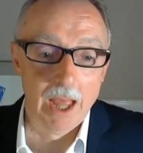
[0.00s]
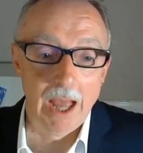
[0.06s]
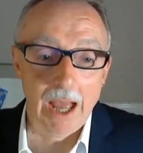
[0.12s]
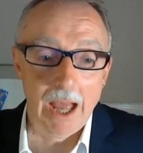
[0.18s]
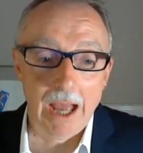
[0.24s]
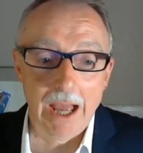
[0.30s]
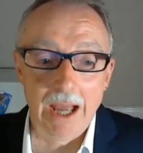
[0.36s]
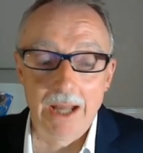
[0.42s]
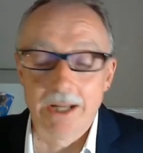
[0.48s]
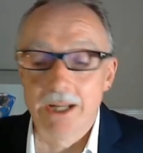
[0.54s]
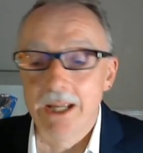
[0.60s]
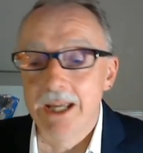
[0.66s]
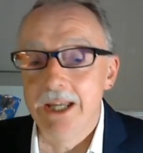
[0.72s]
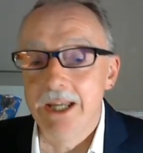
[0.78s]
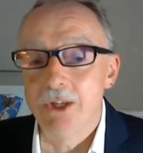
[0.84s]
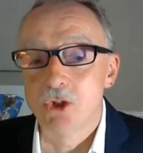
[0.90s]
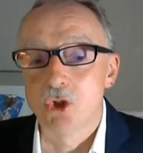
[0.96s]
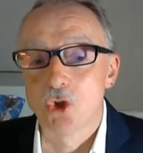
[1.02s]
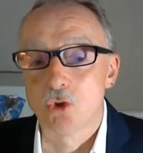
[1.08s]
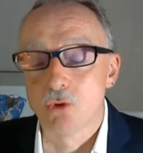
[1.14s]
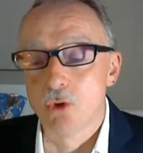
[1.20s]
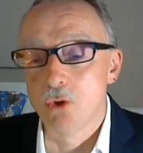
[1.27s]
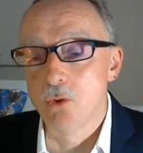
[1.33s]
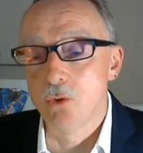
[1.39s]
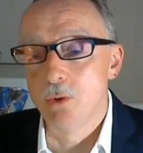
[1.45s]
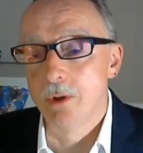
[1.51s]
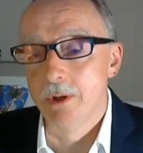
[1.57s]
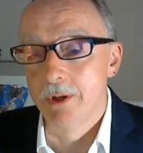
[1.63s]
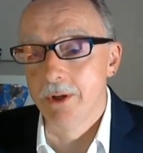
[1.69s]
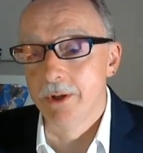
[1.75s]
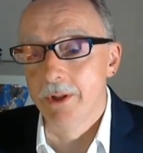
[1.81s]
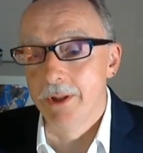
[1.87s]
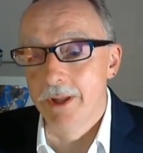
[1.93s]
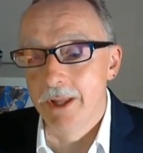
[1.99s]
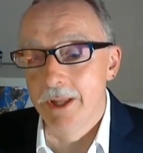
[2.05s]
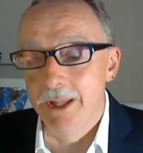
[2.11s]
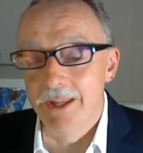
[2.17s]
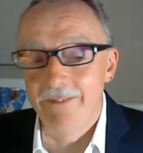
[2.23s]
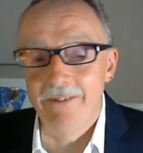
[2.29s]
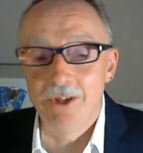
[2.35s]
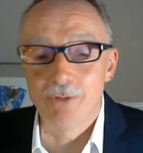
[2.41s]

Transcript: And it's true if it's